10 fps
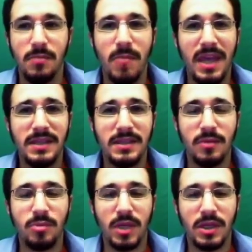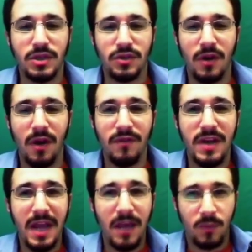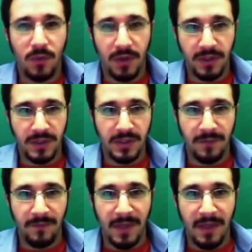amazing picture of networks,